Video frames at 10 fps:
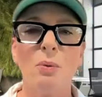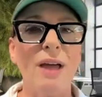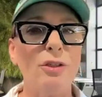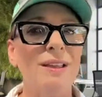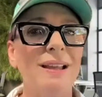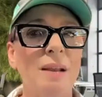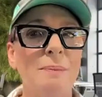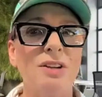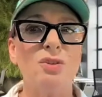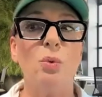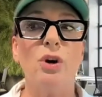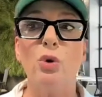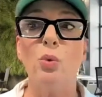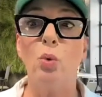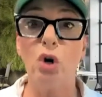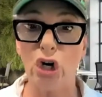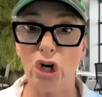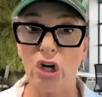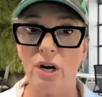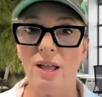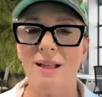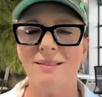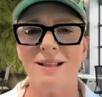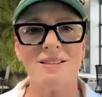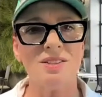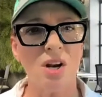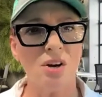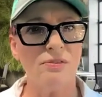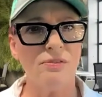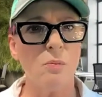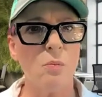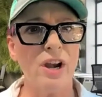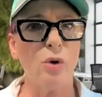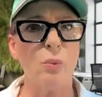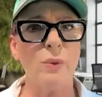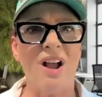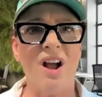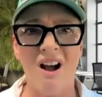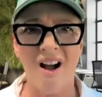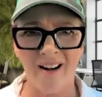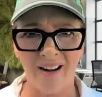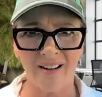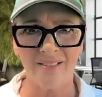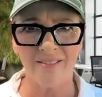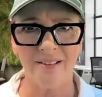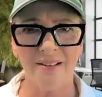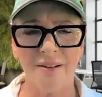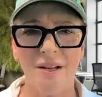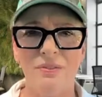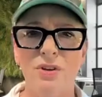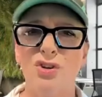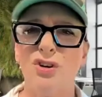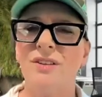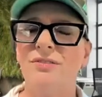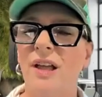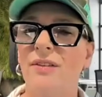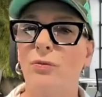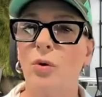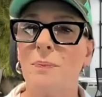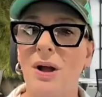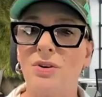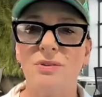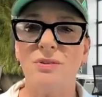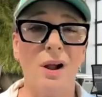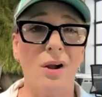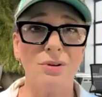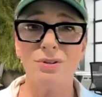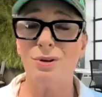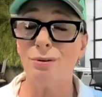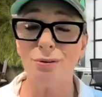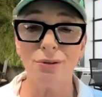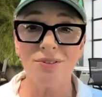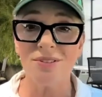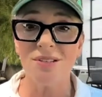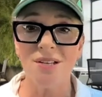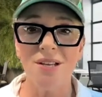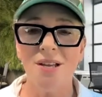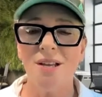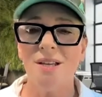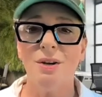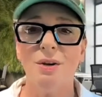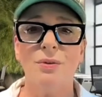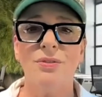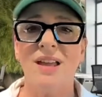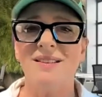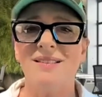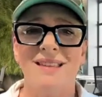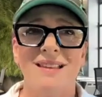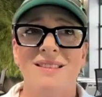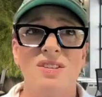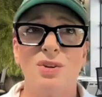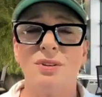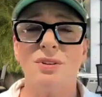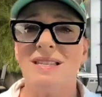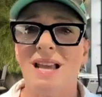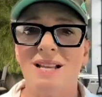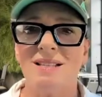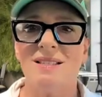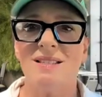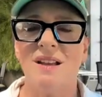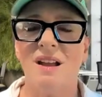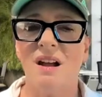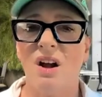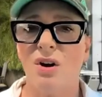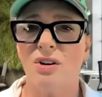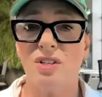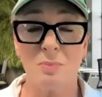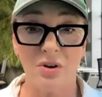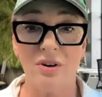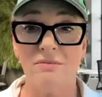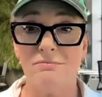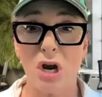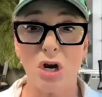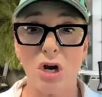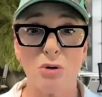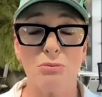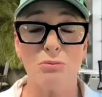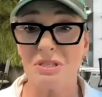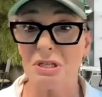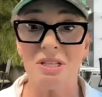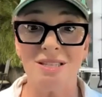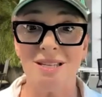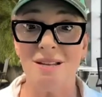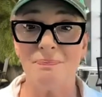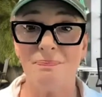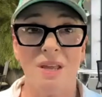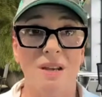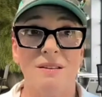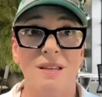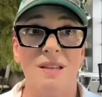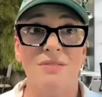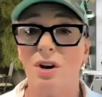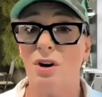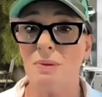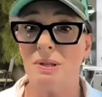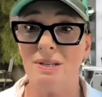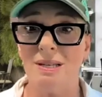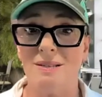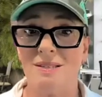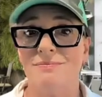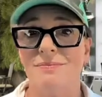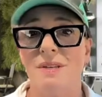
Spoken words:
But rather than getting back to where you were, let's start from where we are. In the journey of life, we're bound to encounter hurdles. These hurdles test our spirit, our resiliency, and even our abilities.